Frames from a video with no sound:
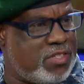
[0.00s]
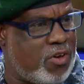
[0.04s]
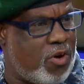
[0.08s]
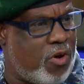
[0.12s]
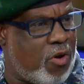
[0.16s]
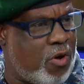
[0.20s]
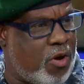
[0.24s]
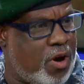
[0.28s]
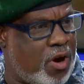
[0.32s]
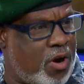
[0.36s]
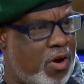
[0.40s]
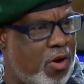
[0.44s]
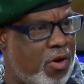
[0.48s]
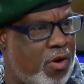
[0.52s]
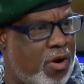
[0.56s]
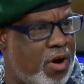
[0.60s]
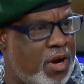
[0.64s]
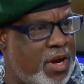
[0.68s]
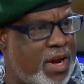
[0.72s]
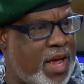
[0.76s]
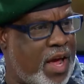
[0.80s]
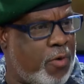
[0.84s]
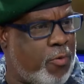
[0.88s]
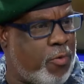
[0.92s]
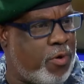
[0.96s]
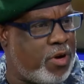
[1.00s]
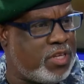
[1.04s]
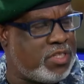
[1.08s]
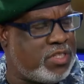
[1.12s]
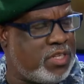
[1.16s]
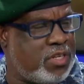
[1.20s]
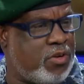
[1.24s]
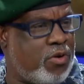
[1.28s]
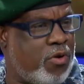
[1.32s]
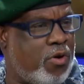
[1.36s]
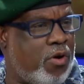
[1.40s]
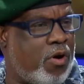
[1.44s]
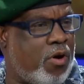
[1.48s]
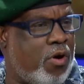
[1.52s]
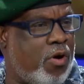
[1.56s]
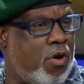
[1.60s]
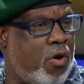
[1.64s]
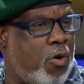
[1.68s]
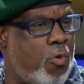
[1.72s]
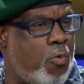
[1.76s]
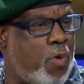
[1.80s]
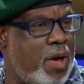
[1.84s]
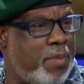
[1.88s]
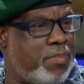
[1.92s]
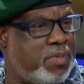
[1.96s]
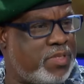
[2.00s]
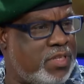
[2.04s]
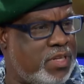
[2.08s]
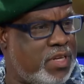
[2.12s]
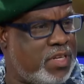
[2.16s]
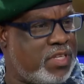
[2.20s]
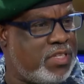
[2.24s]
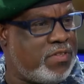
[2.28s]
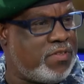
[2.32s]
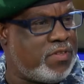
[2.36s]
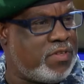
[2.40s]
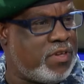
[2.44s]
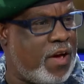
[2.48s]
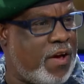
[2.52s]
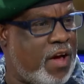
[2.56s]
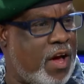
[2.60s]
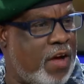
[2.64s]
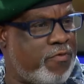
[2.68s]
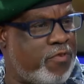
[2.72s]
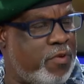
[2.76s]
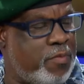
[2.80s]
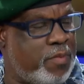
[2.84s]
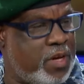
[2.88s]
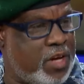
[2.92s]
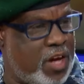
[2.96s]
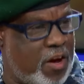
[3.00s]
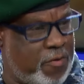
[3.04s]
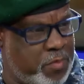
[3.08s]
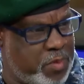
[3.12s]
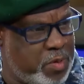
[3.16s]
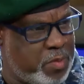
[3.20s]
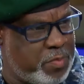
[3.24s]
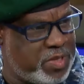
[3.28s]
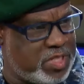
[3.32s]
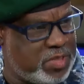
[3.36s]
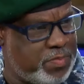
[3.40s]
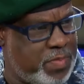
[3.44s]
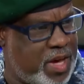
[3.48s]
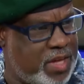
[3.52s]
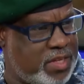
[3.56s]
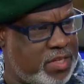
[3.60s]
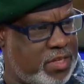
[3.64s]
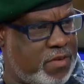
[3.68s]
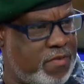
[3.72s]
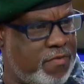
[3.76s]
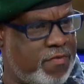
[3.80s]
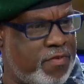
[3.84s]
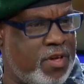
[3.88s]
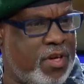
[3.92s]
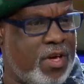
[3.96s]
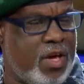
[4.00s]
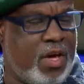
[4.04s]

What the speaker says: our networks and our websites from the government perspective.